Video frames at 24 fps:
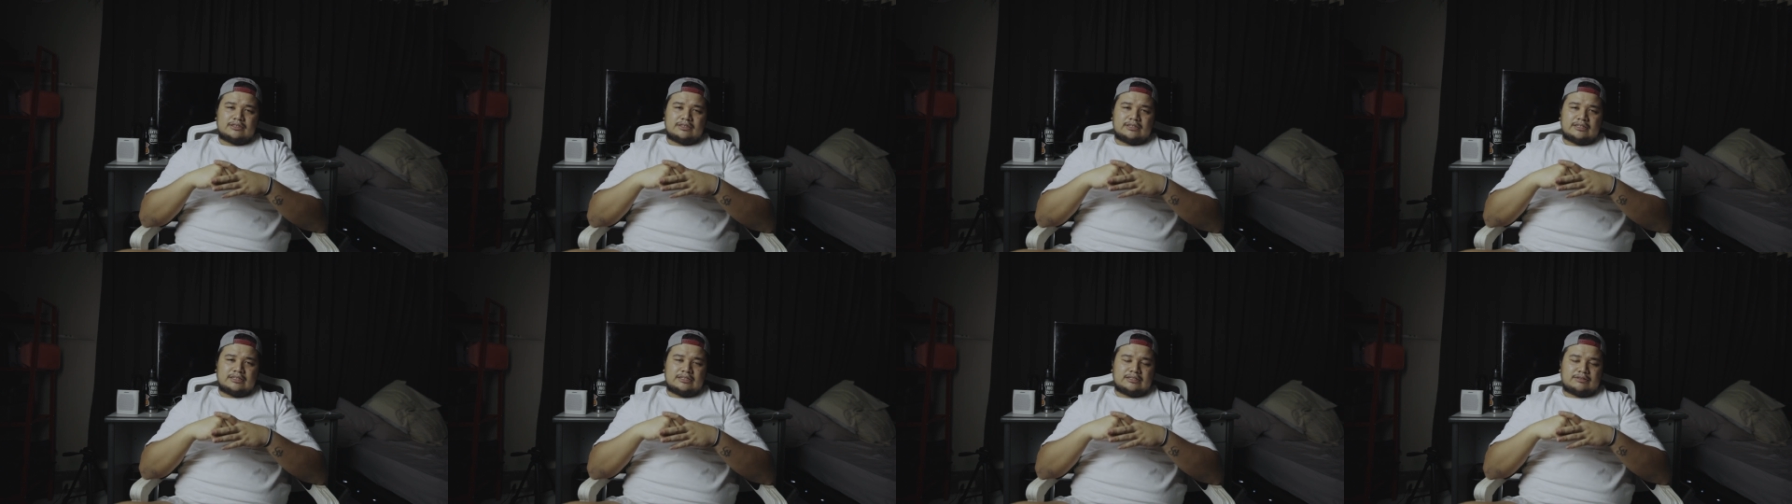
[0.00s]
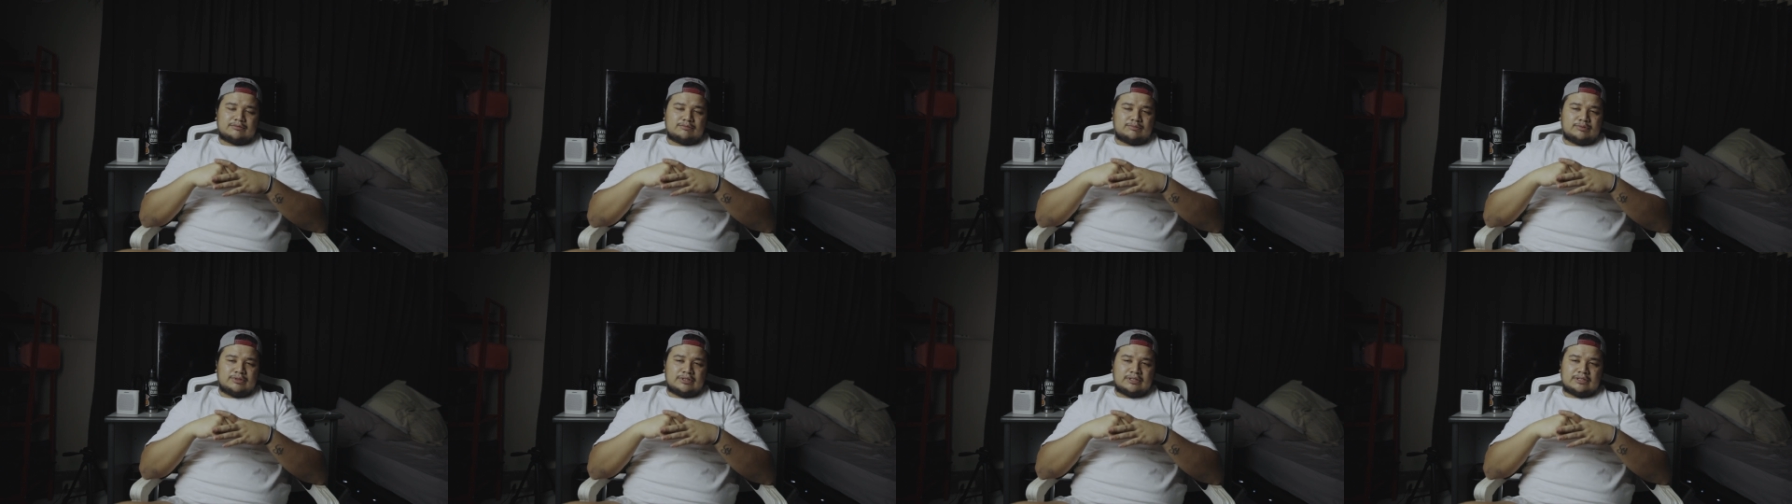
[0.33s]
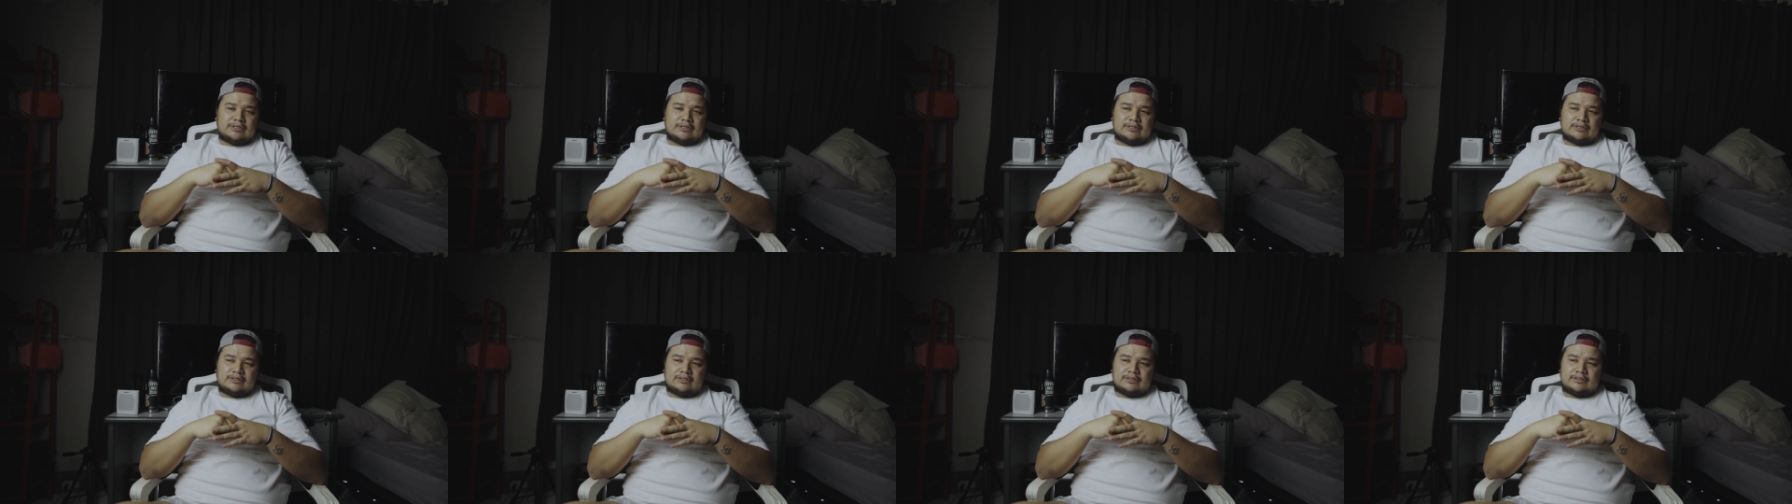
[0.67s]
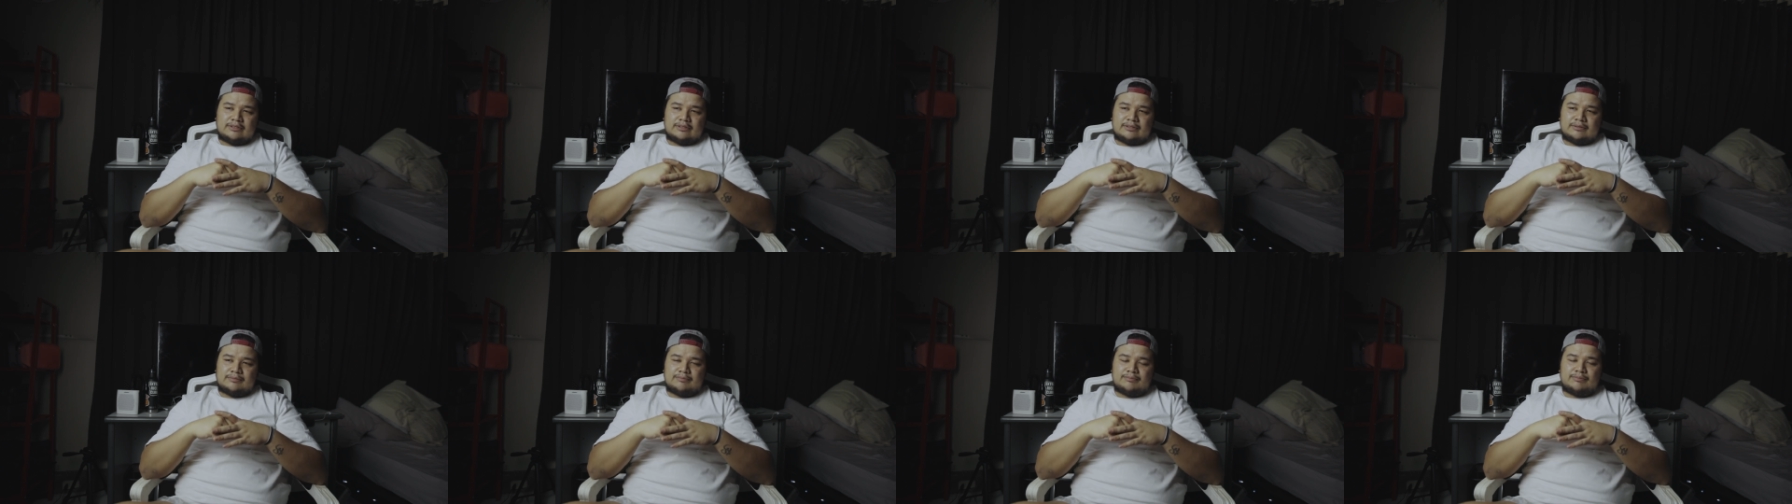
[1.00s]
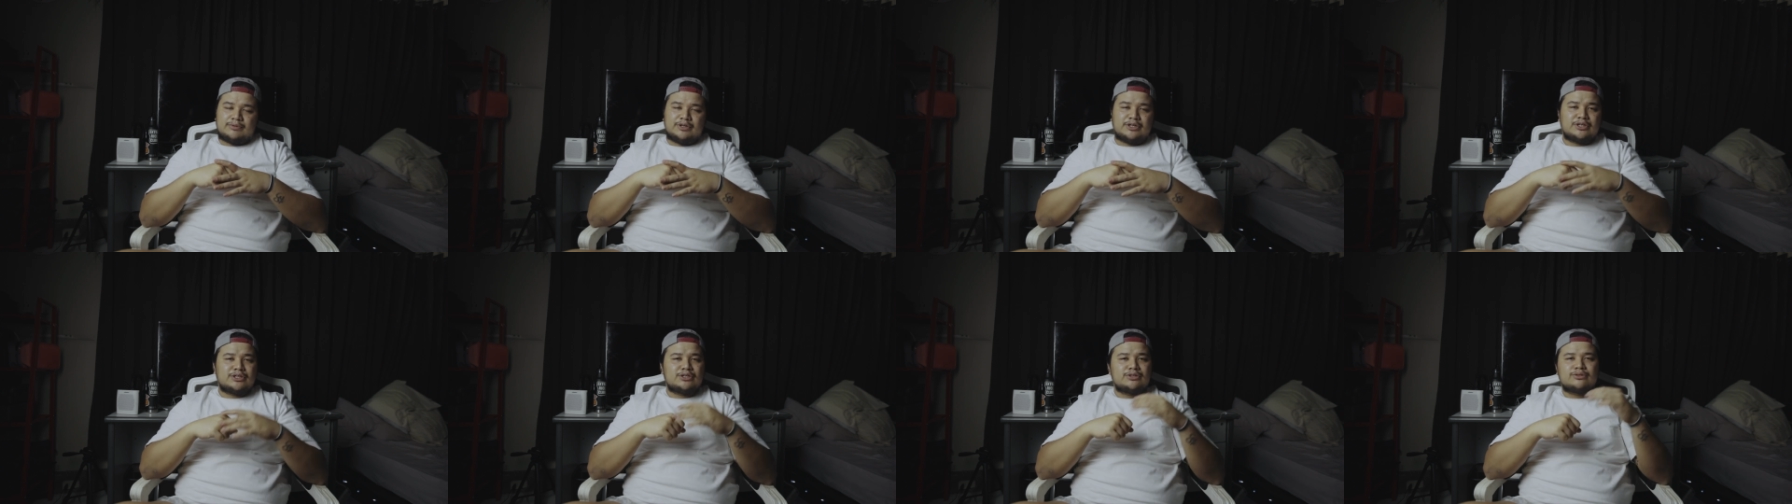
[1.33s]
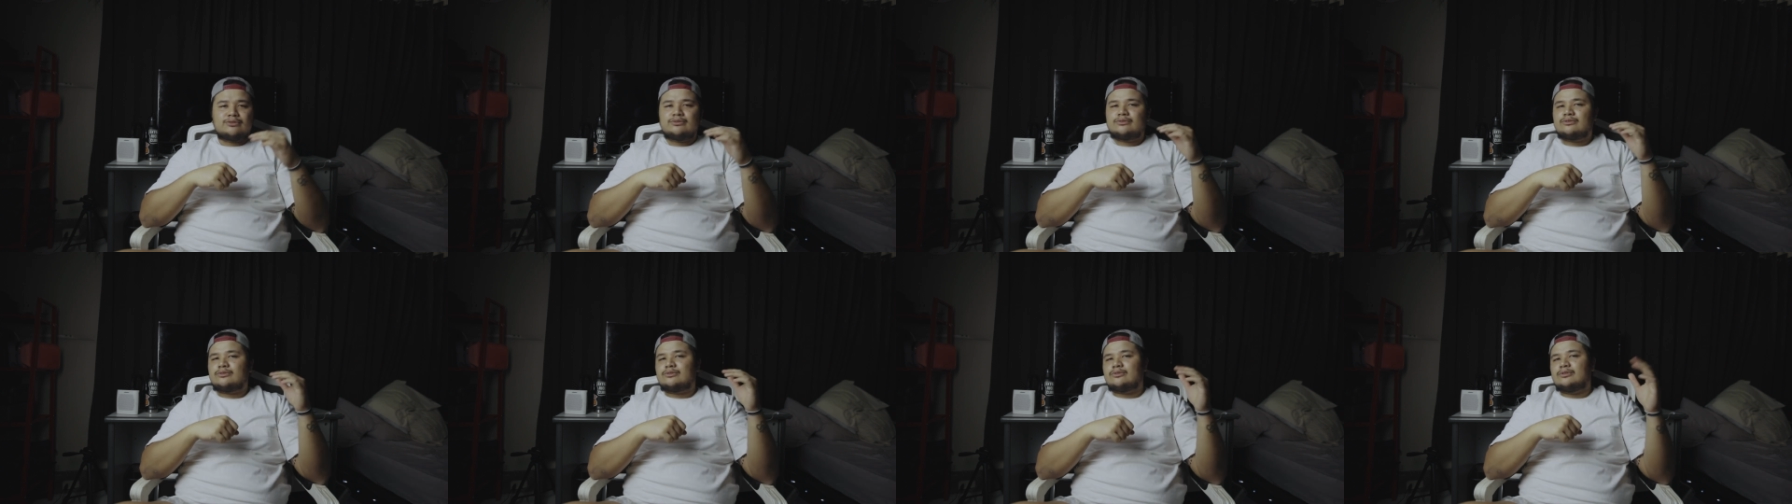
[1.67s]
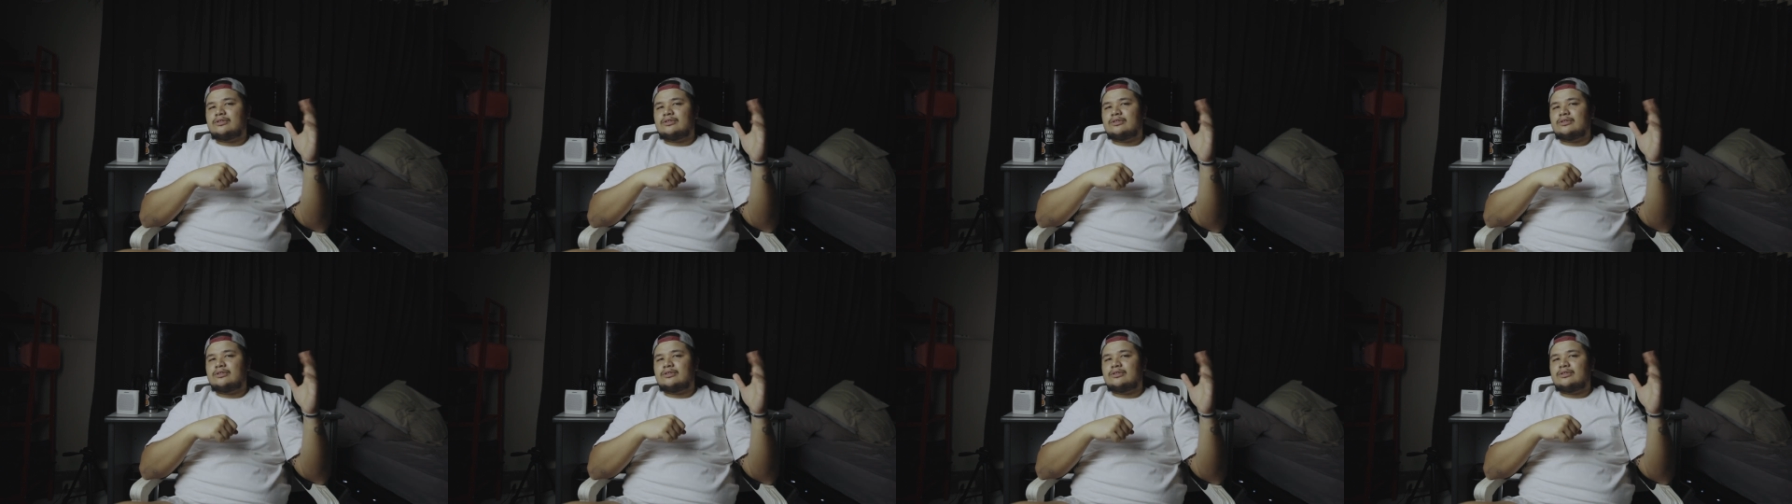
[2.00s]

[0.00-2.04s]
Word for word: It will bring you